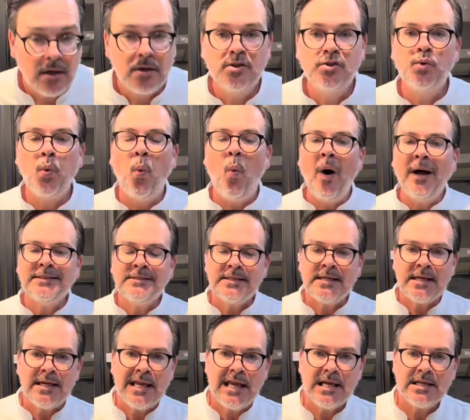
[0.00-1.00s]

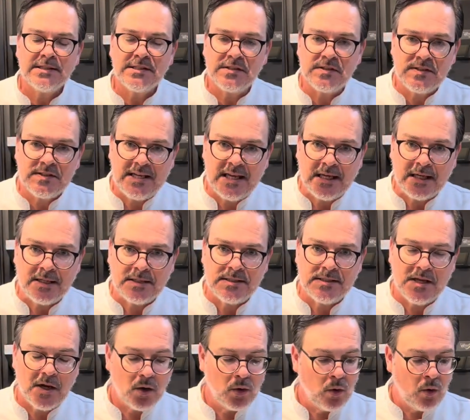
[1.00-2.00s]

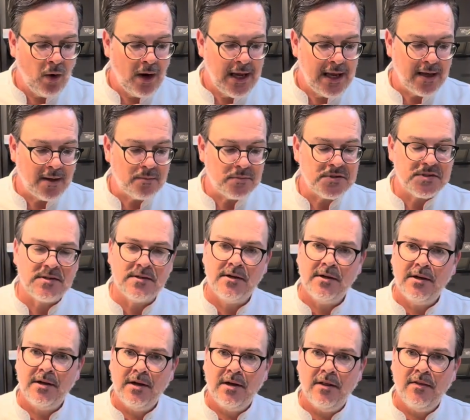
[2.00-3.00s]
26 grams.
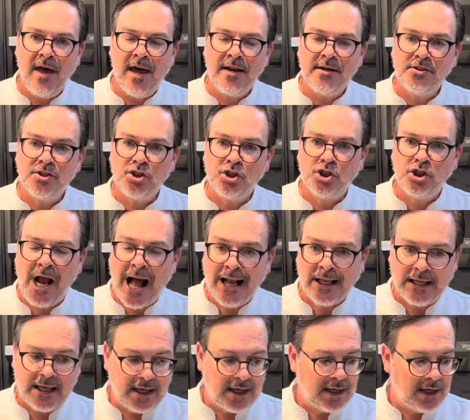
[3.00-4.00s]
That is
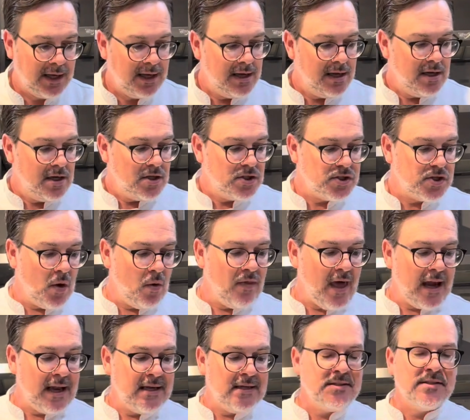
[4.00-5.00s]
shocking. So
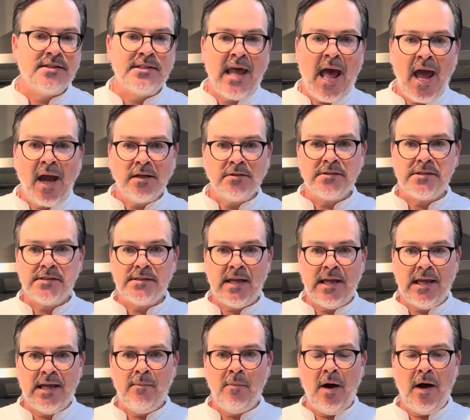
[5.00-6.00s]
that exact
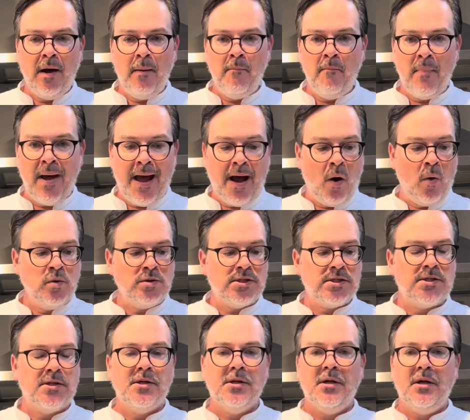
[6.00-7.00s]
same
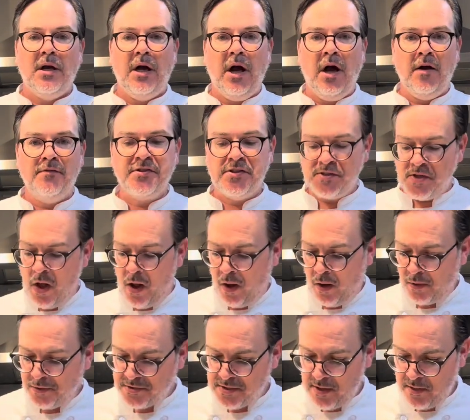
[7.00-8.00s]
amount of
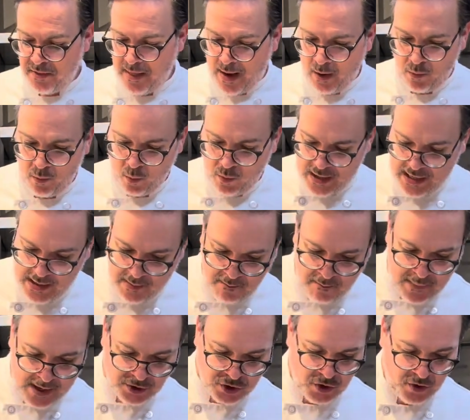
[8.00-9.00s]
salt that we
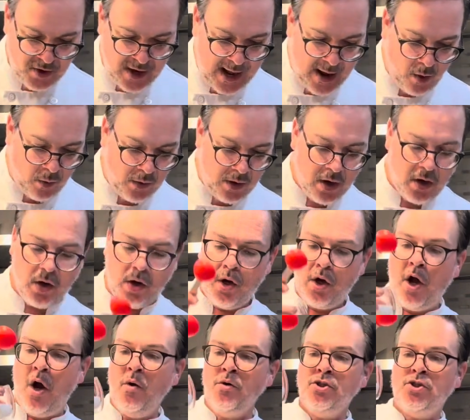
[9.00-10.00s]
measured out
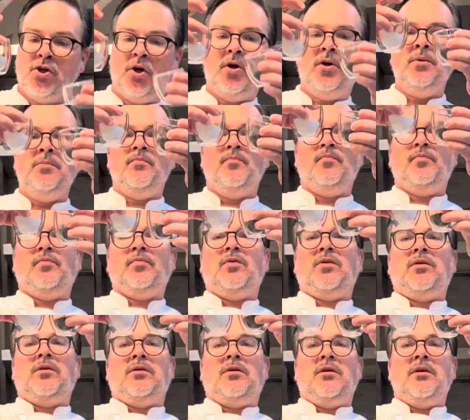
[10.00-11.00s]
kosher,
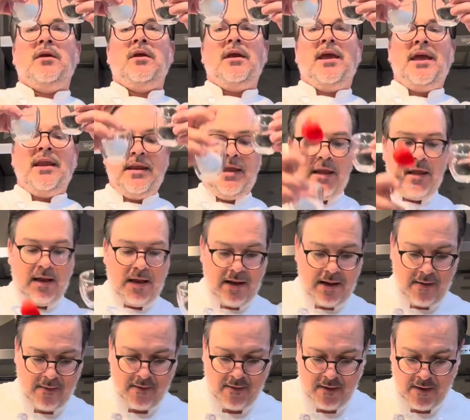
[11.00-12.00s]
and
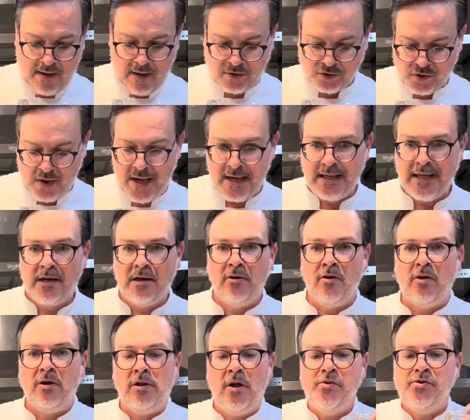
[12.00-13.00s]
I'll try to get a
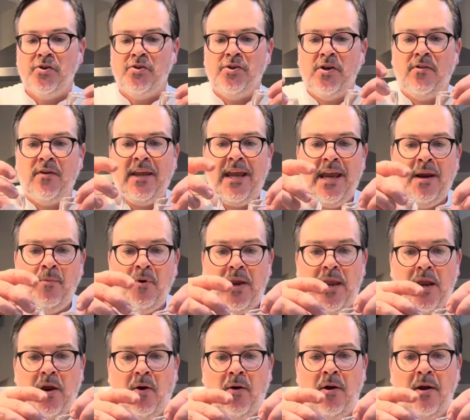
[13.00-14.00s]
little closer to the camera
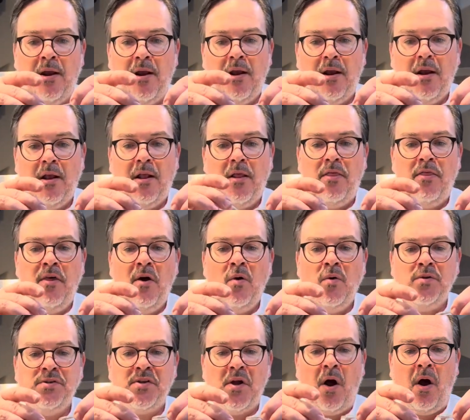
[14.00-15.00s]
here.
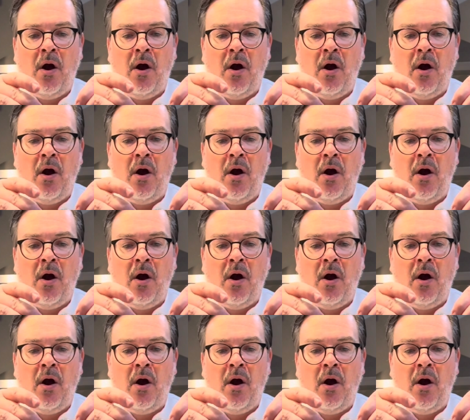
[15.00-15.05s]
Those